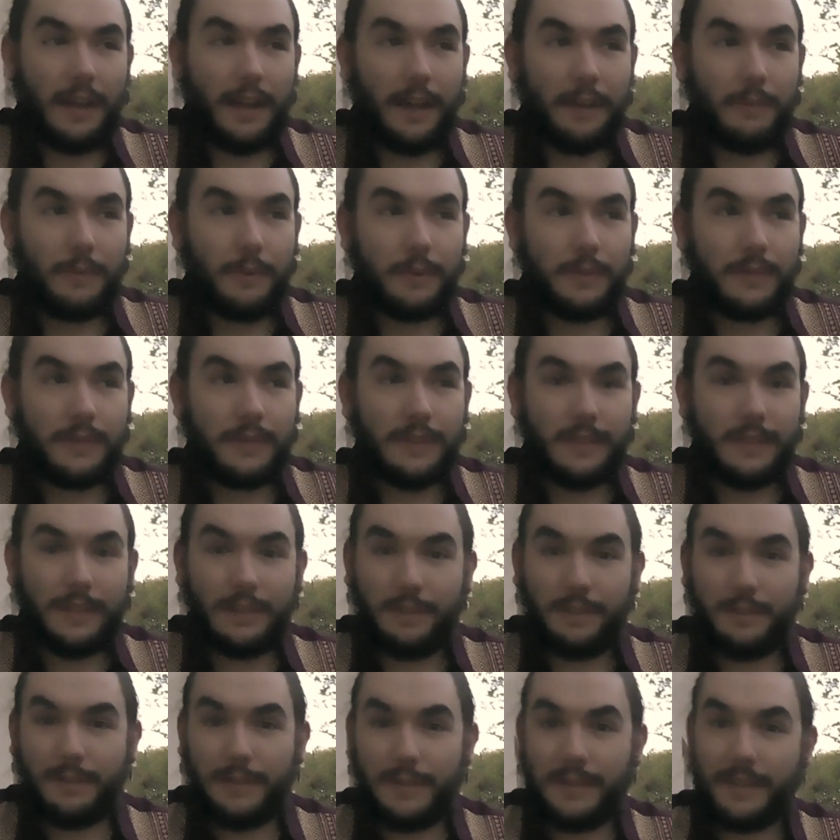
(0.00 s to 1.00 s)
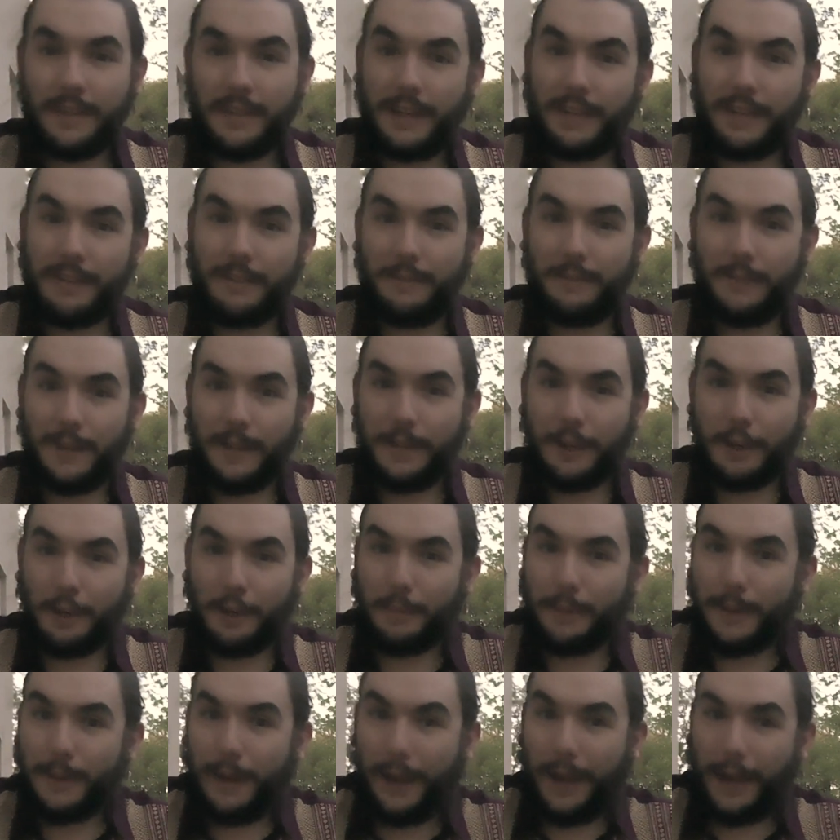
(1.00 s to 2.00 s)
I will see you in the next video,
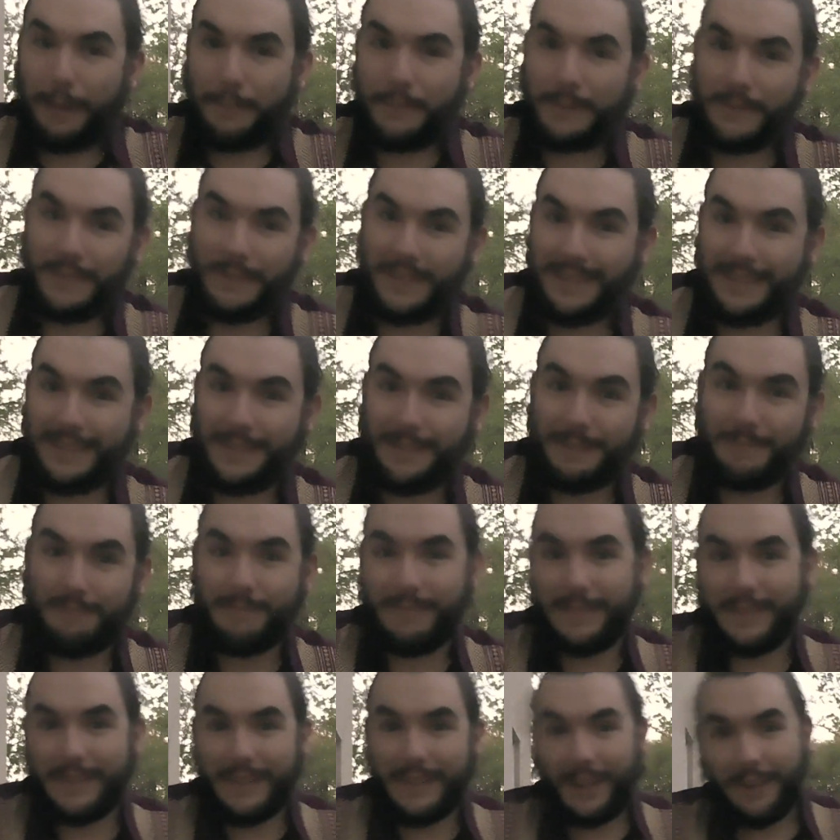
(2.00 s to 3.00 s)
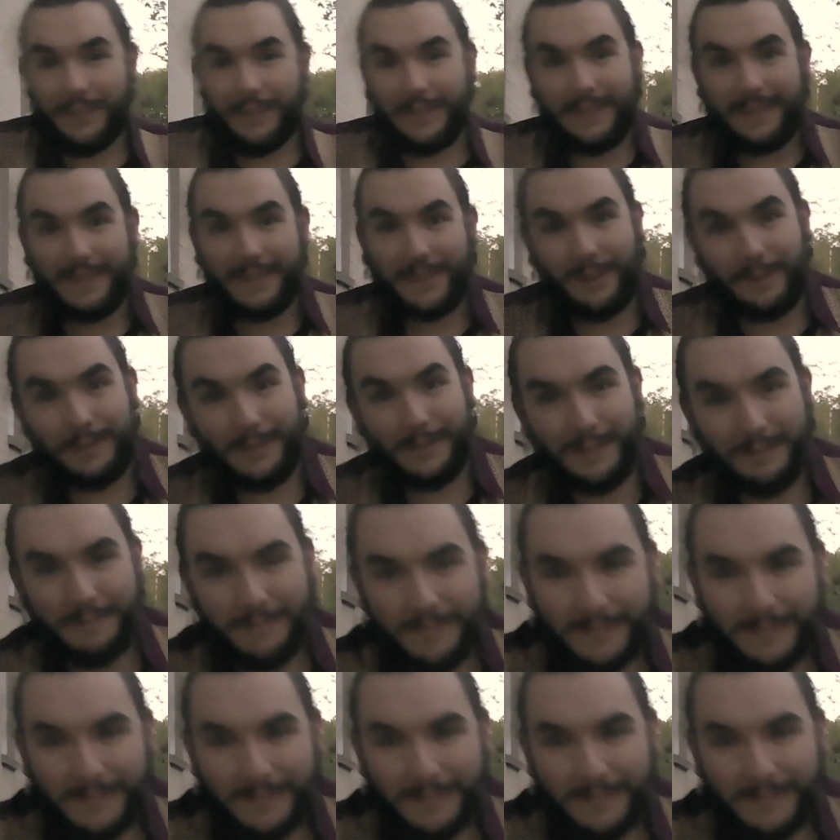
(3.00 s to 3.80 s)
perhaps. Let's see how this goes.